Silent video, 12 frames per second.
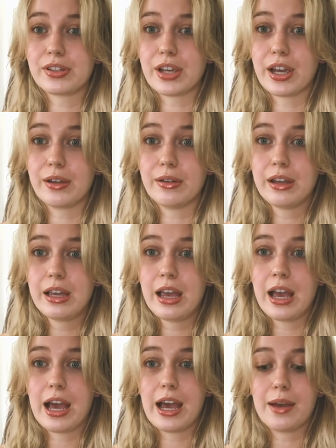So
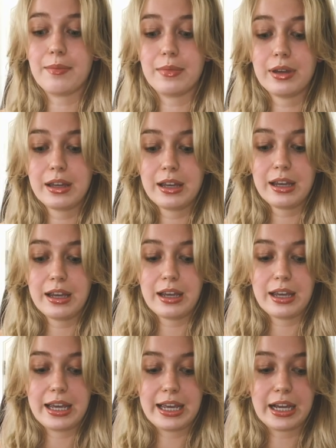
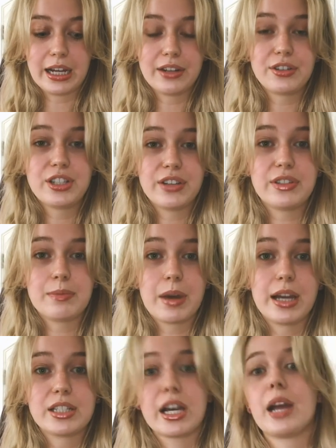it kind of shifted
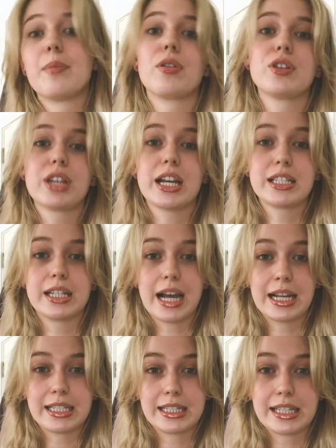my entire project and added